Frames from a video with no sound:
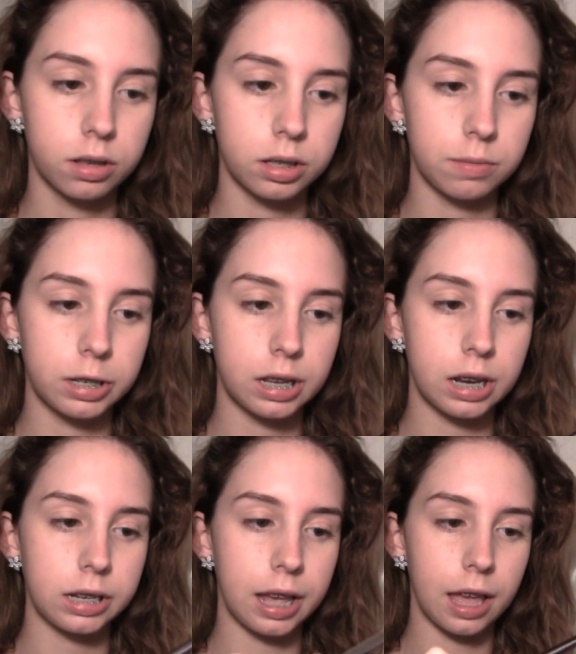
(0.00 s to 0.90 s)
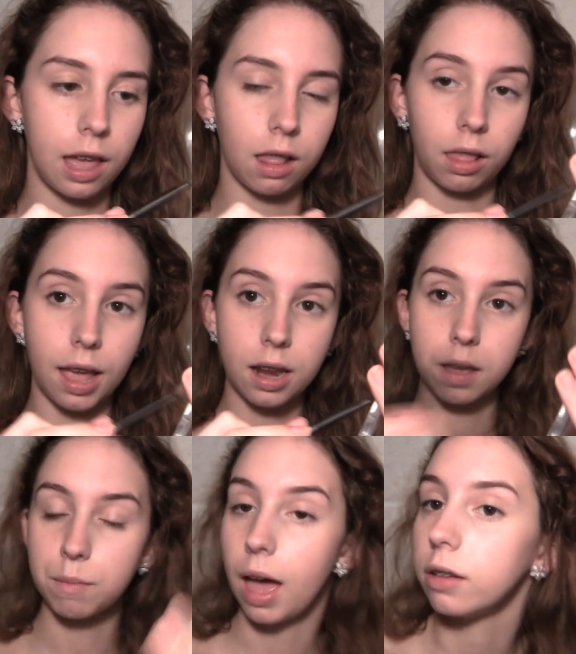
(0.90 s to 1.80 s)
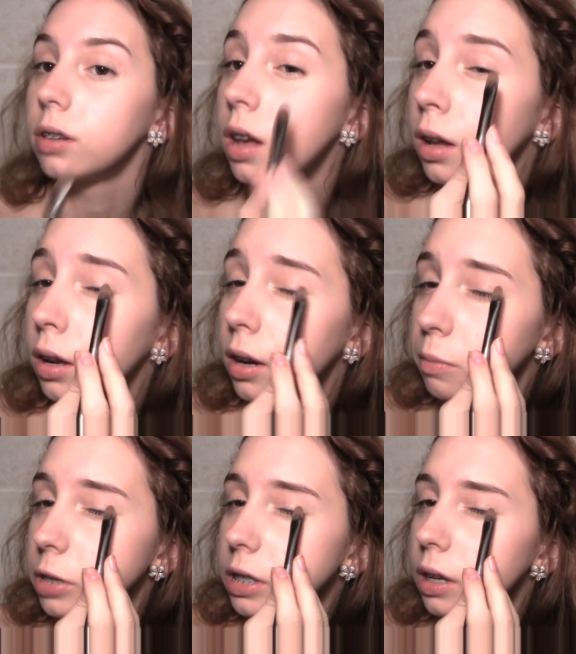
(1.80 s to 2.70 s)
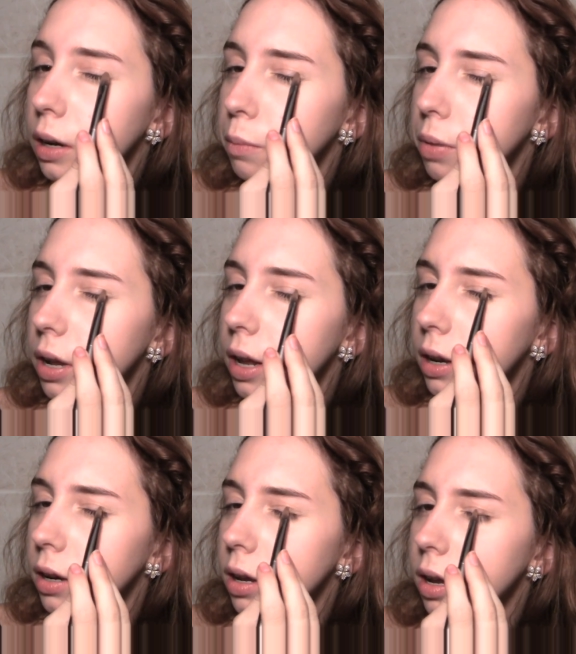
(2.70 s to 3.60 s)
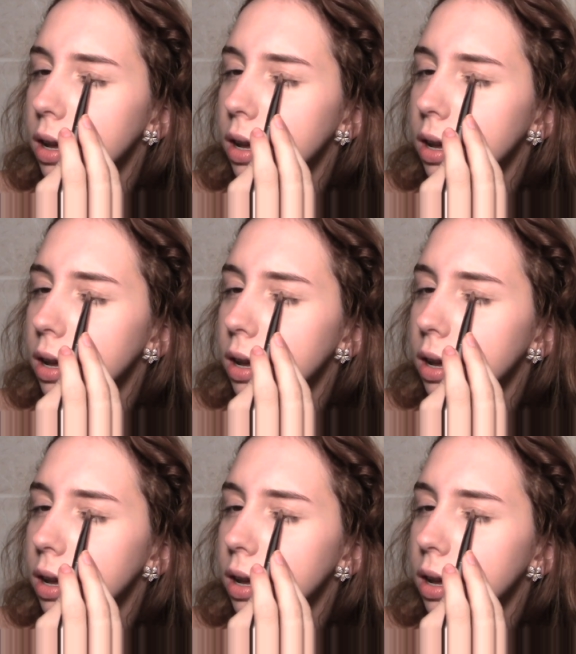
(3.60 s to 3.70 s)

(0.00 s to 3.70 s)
So I'm just going to take a light amount. I'm just going to put it